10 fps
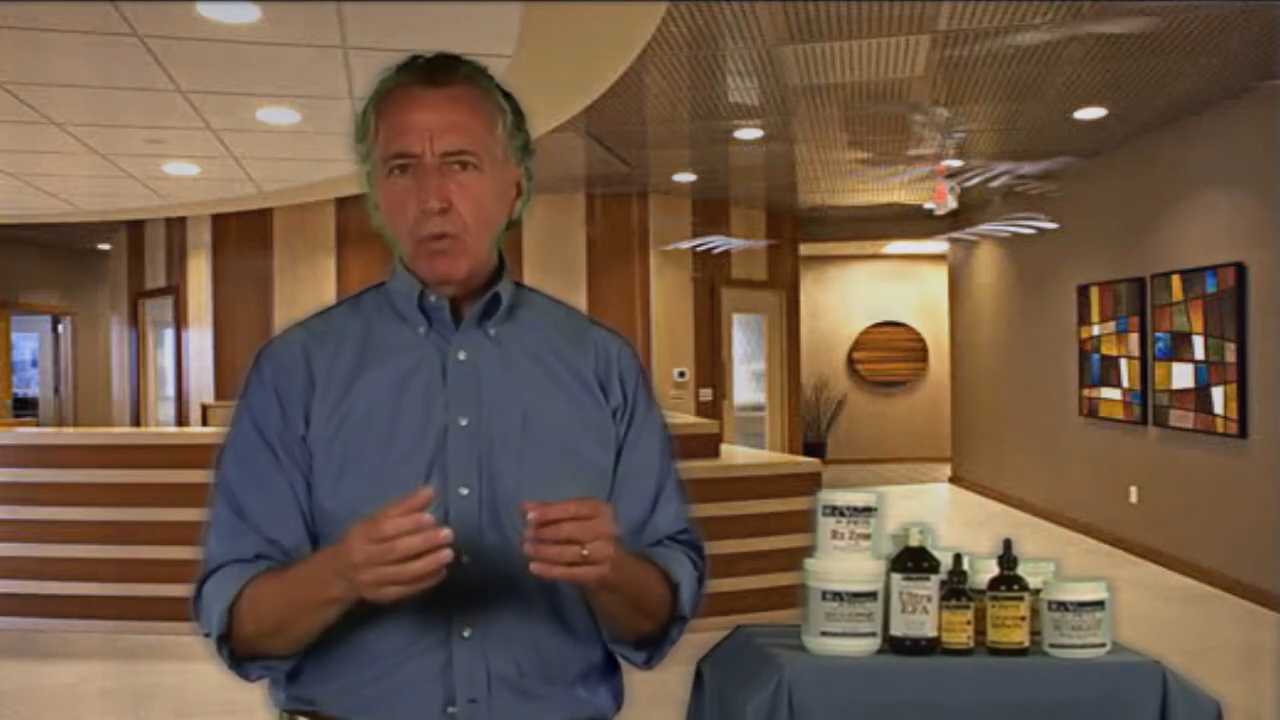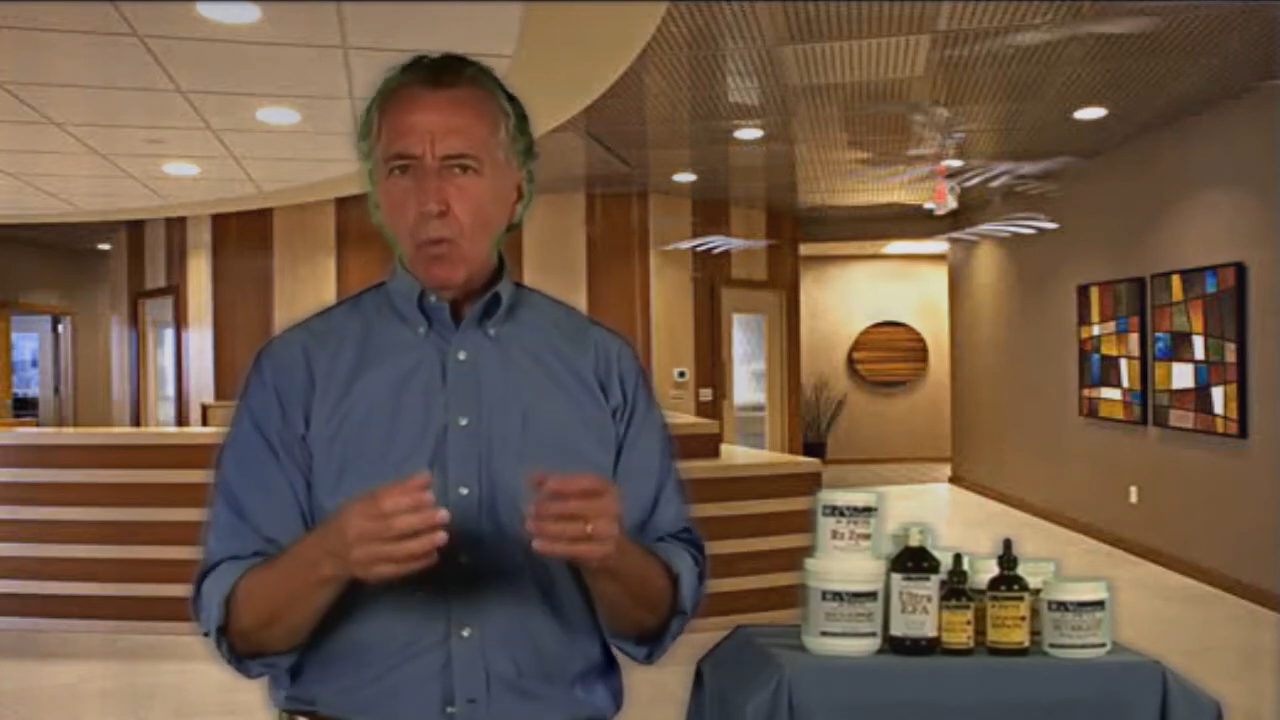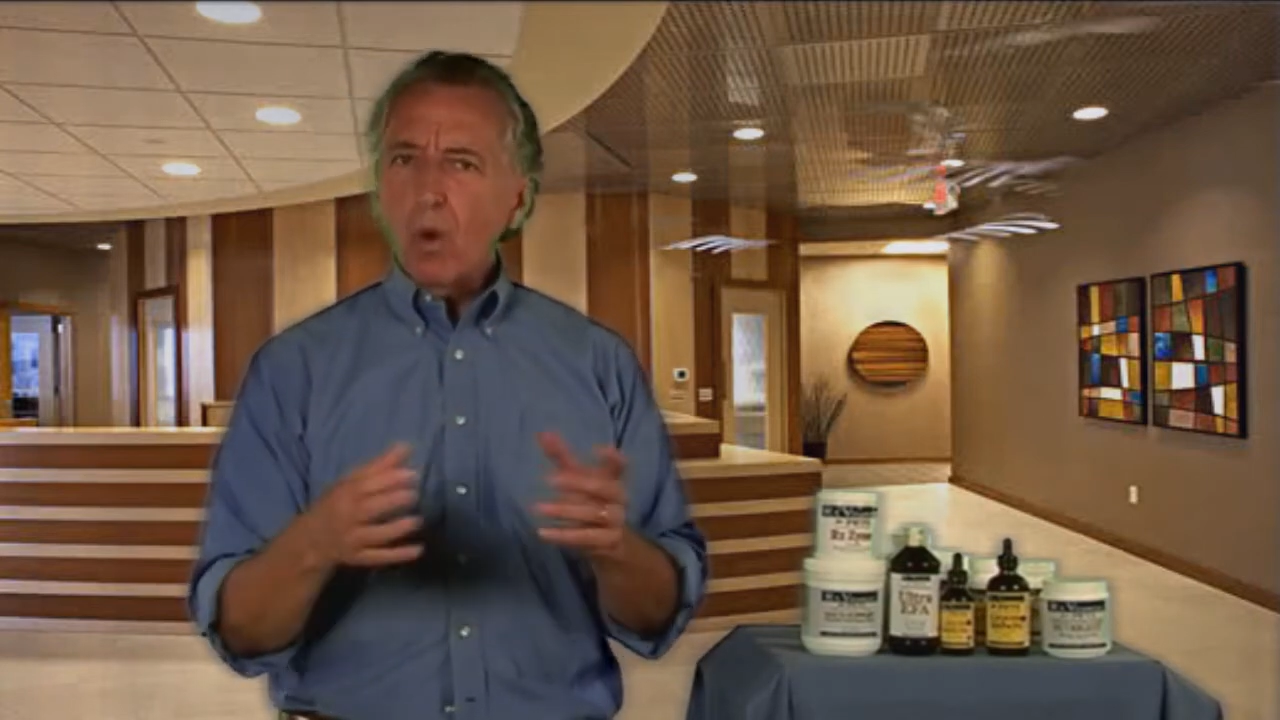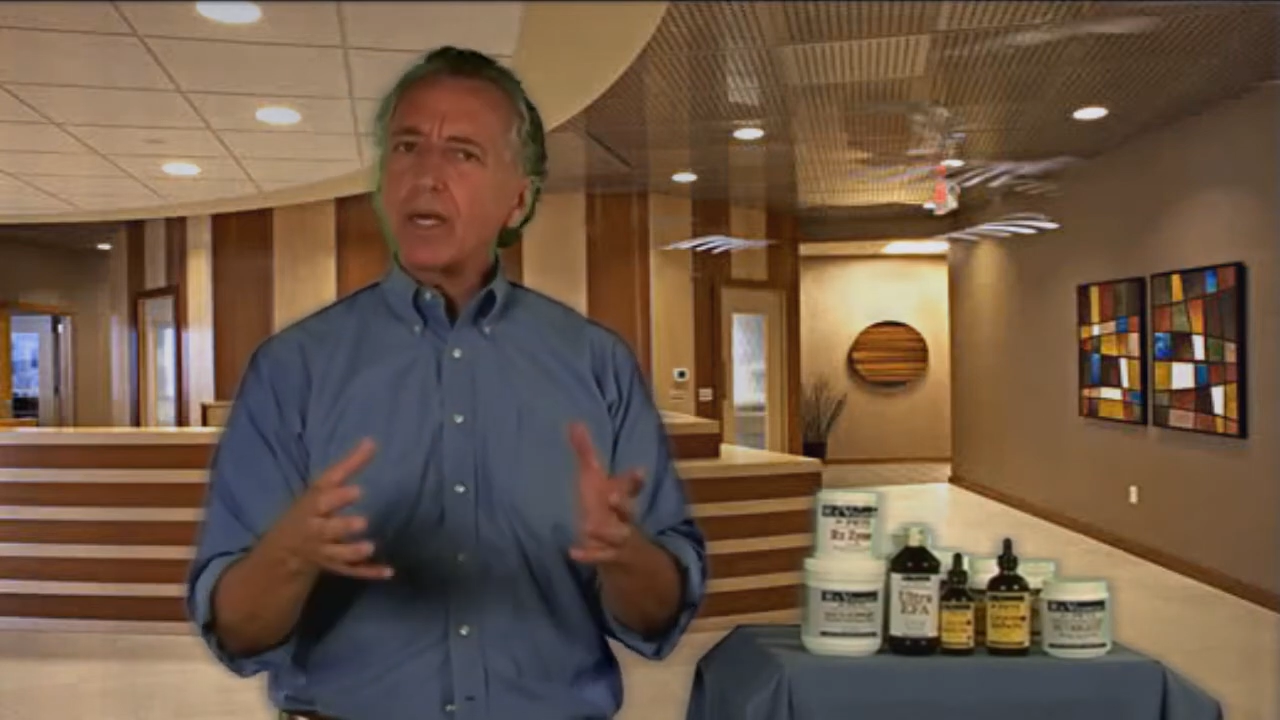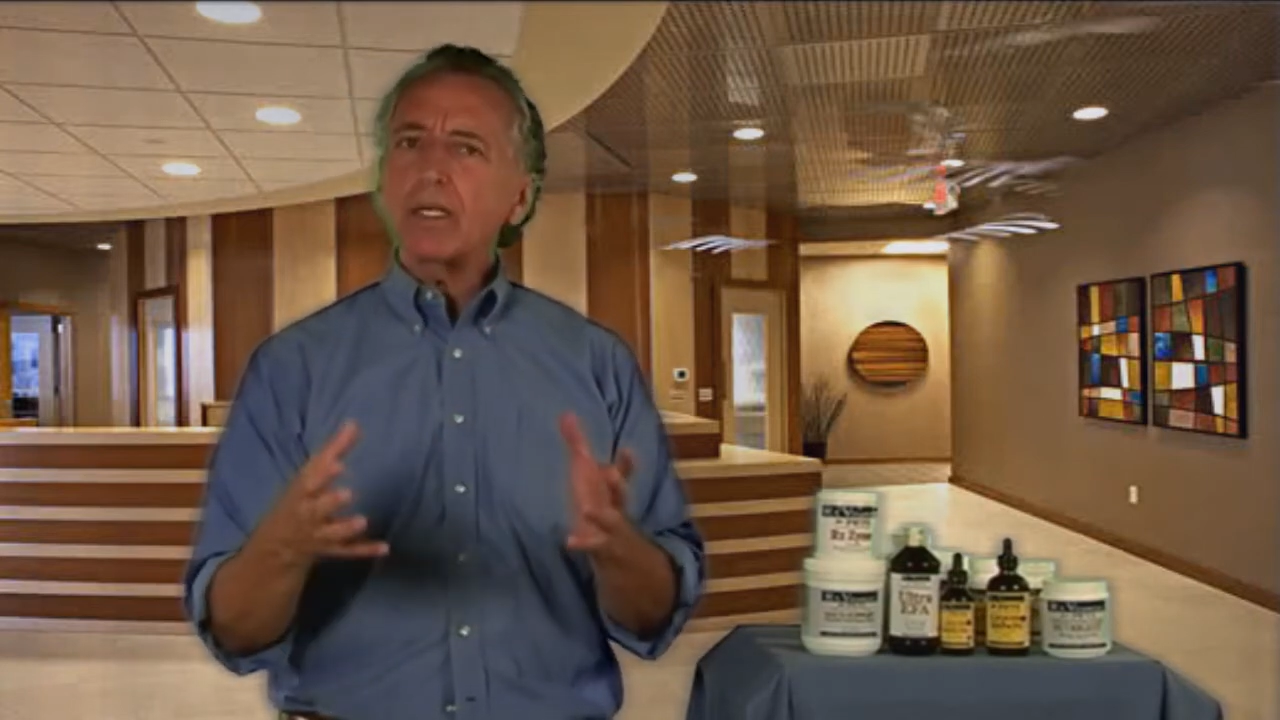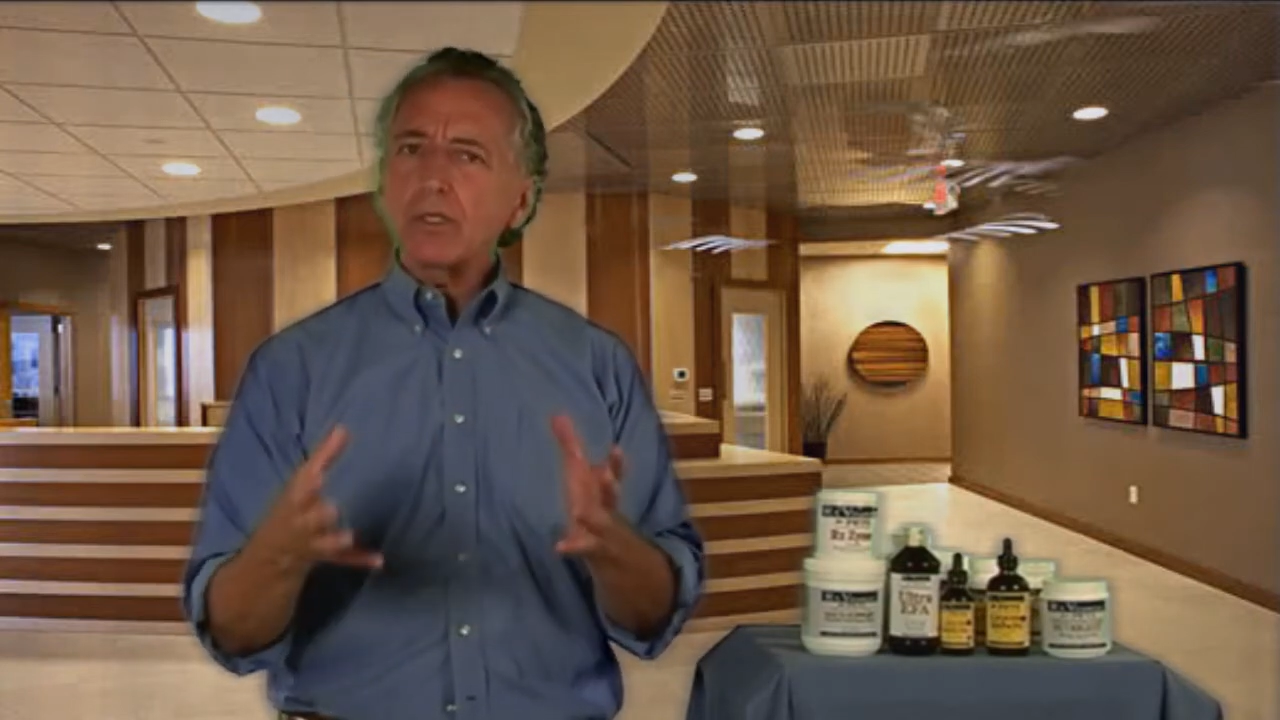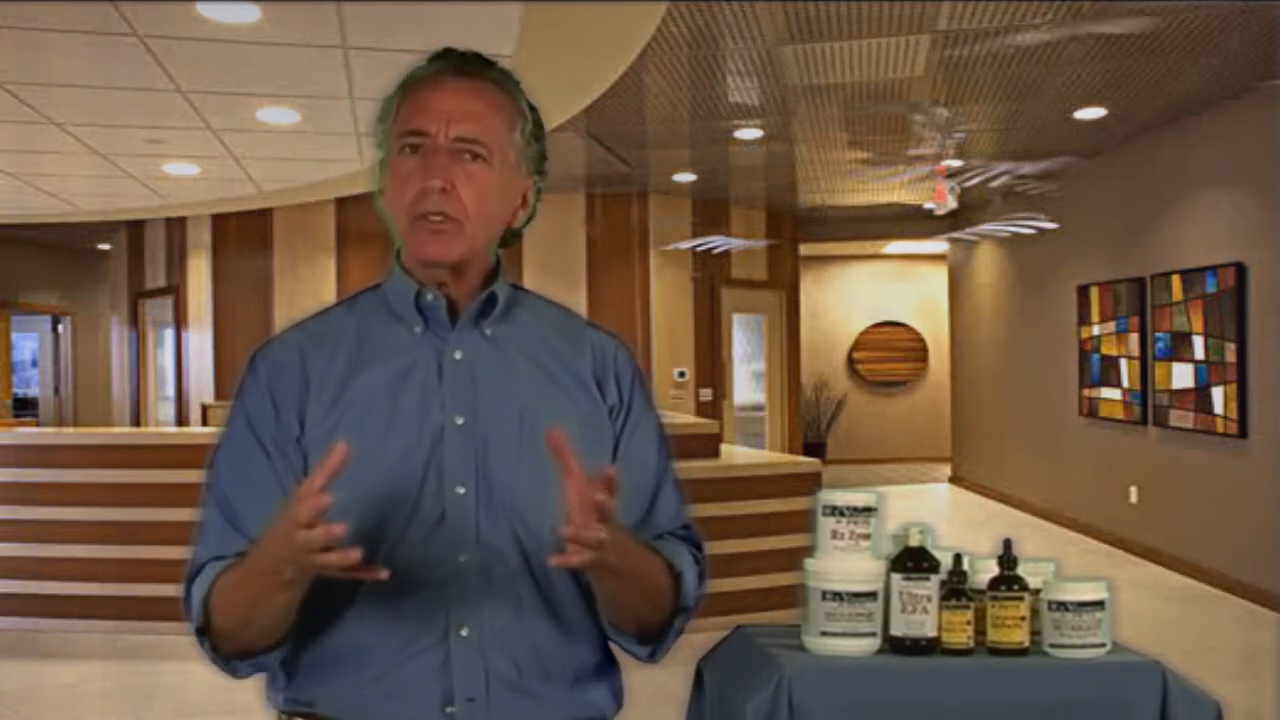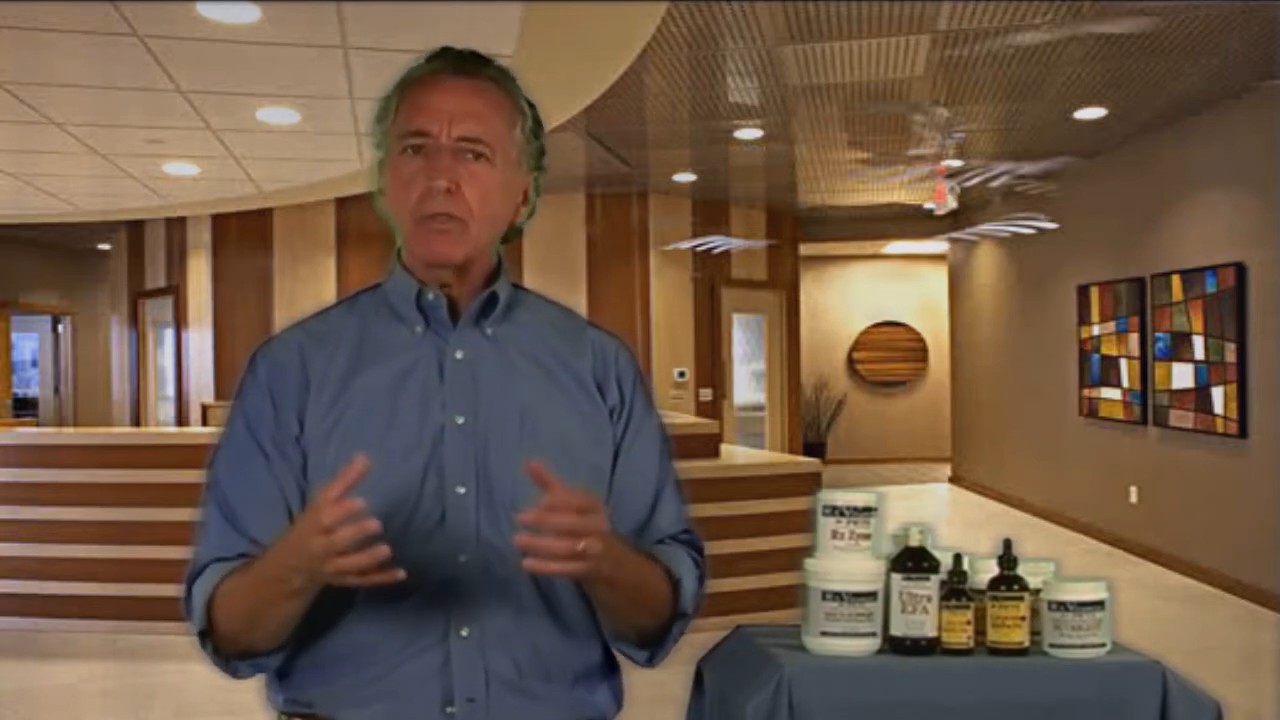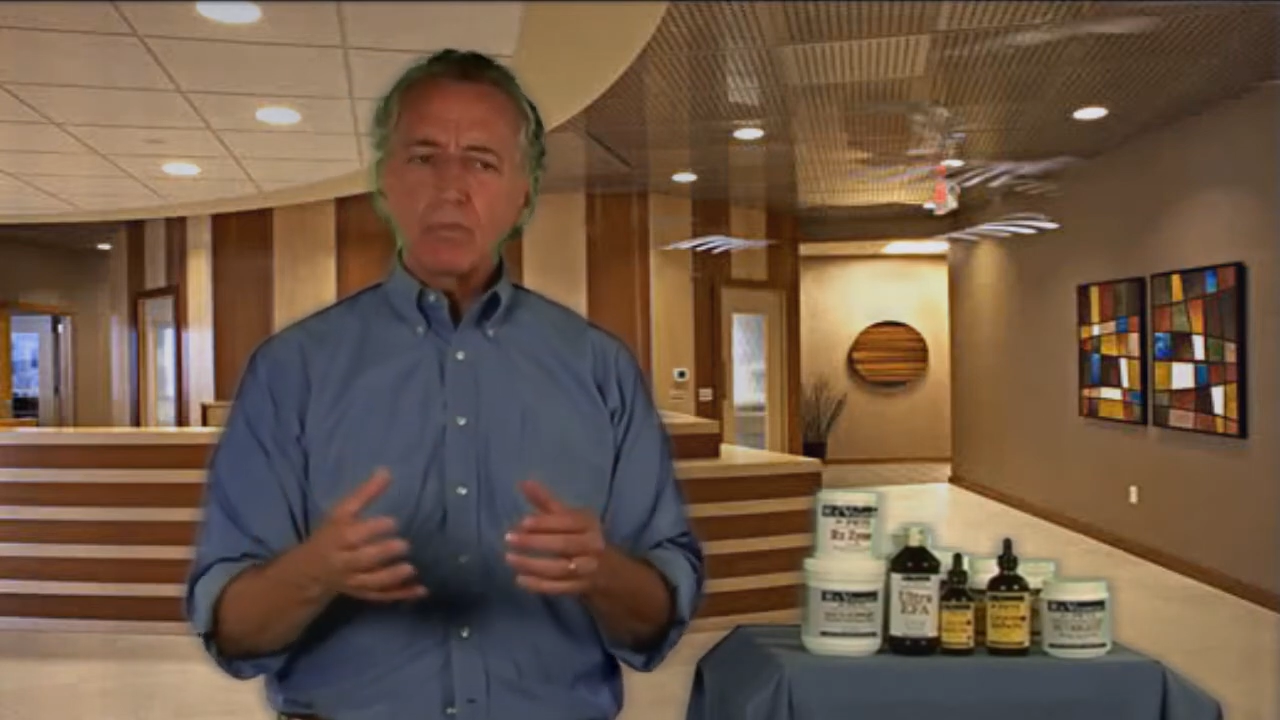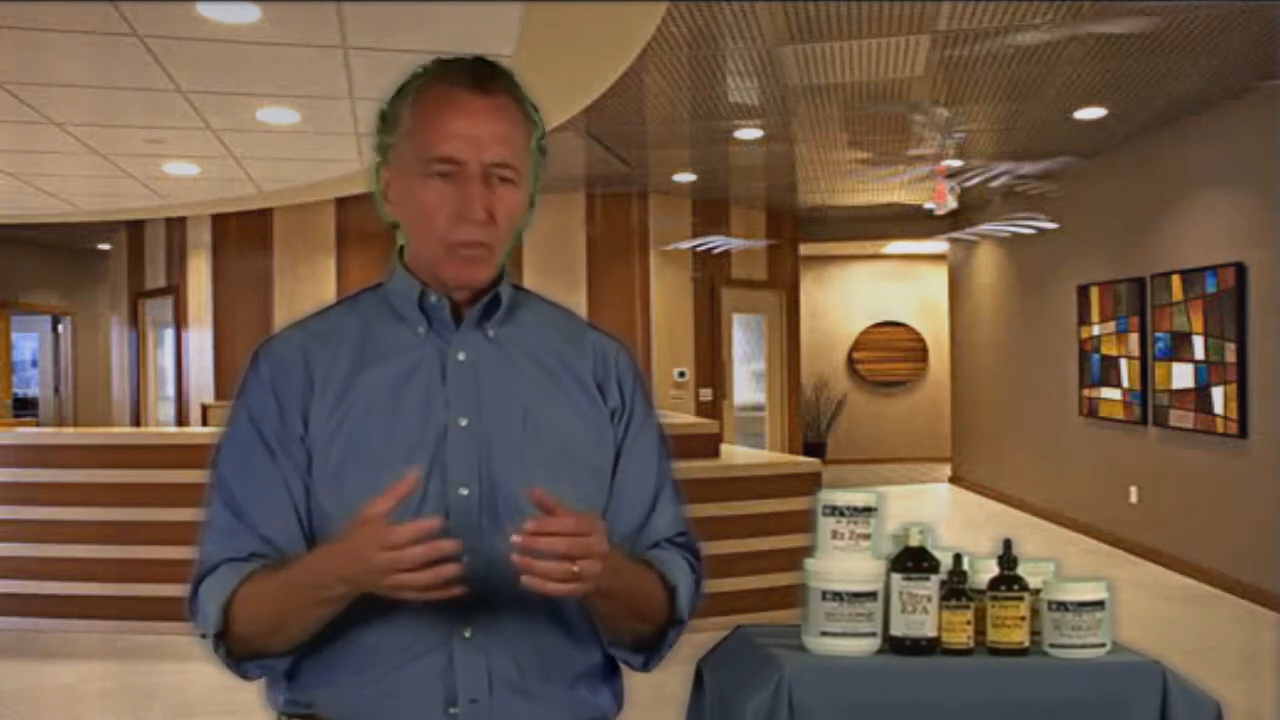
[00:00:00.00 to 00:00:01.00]
what
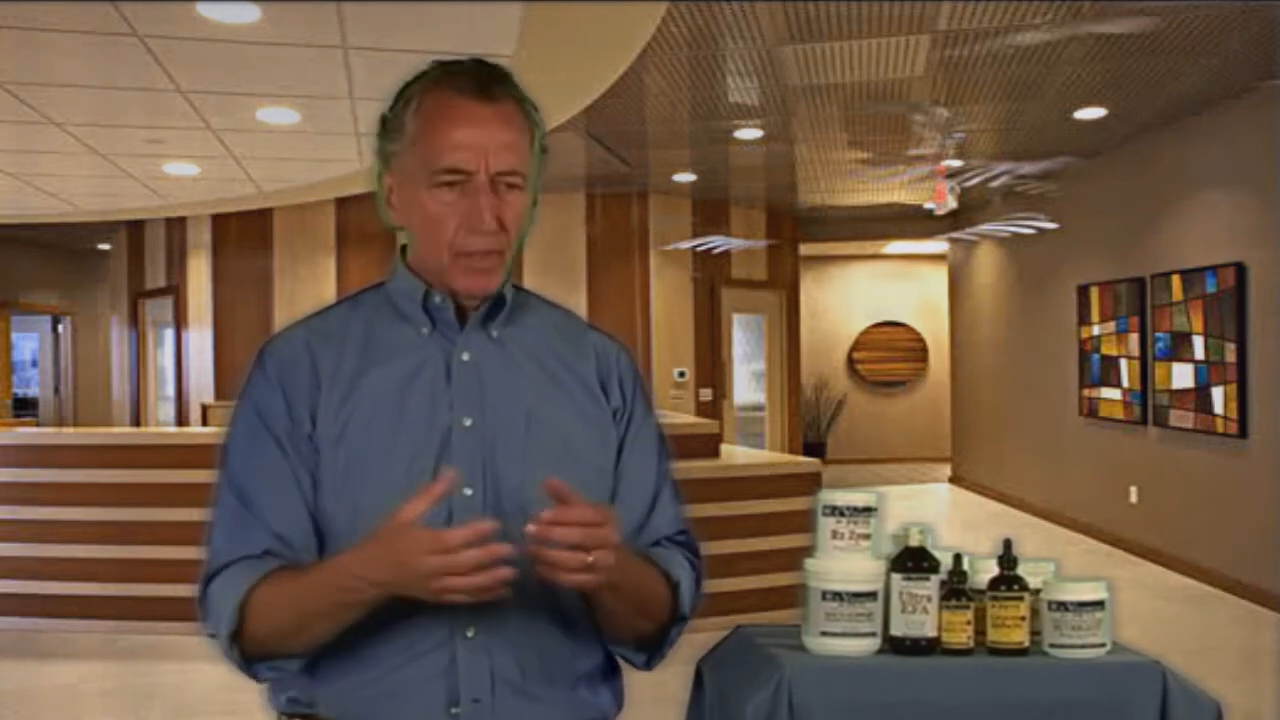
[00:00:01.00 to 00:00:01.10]
is